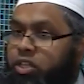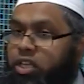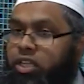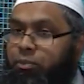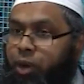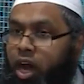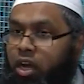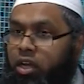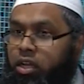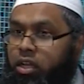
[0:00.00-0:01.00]
in the
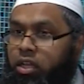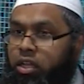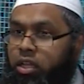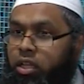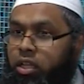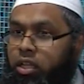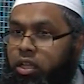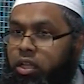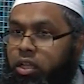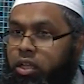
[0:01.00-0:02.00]
park.
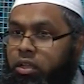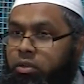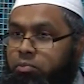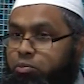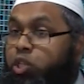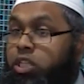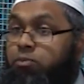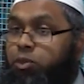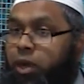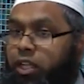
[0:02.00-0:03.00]

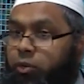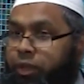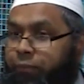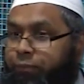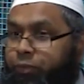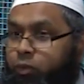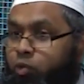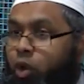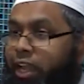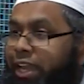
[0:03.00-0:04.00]
Muslims, by the way,
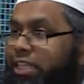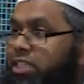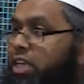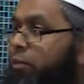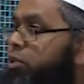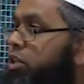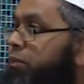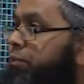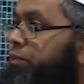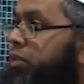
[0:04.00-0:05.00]
who are getting stabbed.
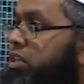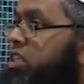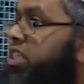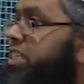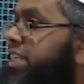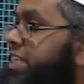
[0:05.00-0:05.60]
16,